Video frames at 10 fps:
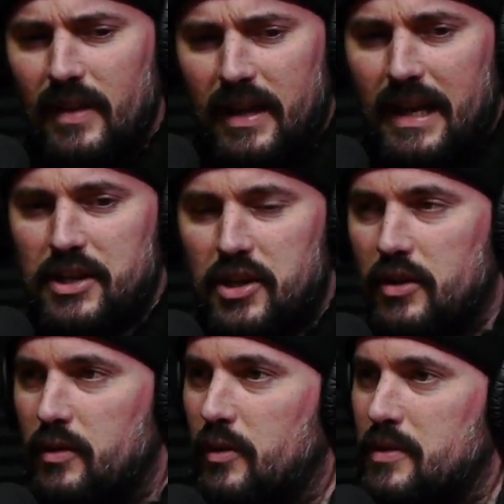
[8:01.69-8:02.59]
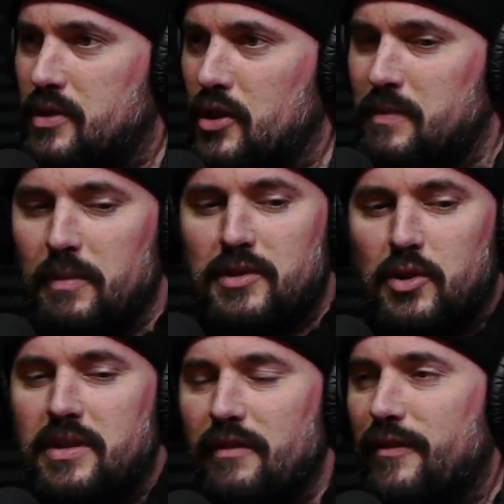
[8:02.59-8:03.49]
You lash your number 2s. My number 2s
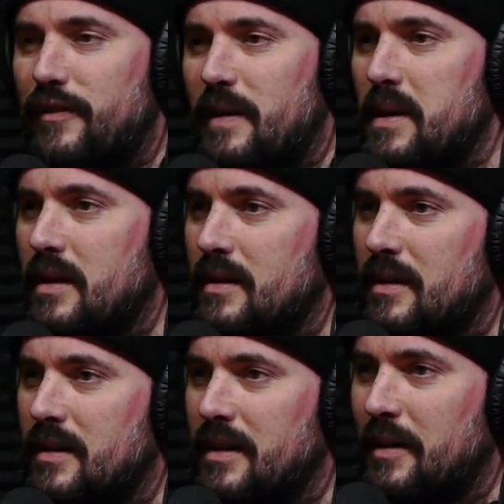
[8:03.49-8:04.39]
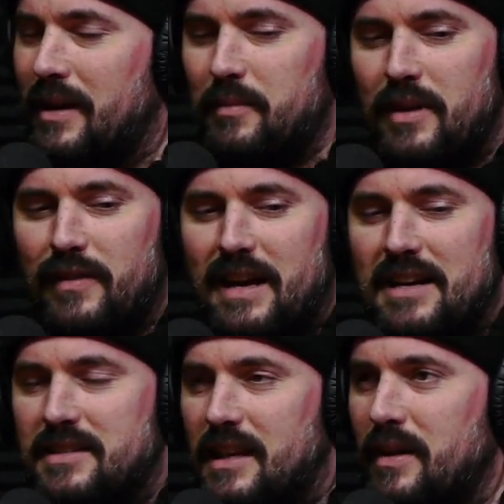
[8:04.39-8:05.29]
didn't even fit me. Like I'm not even
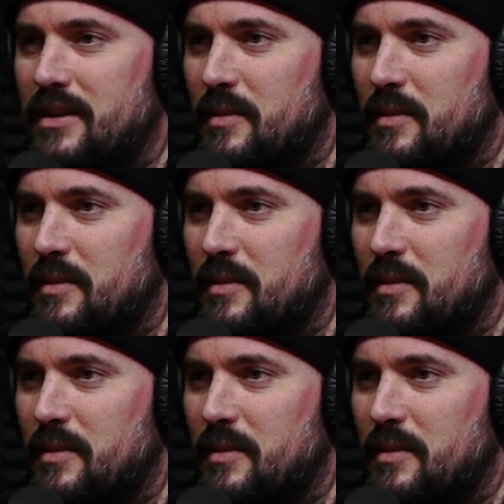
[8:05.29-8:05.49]
asked anyway.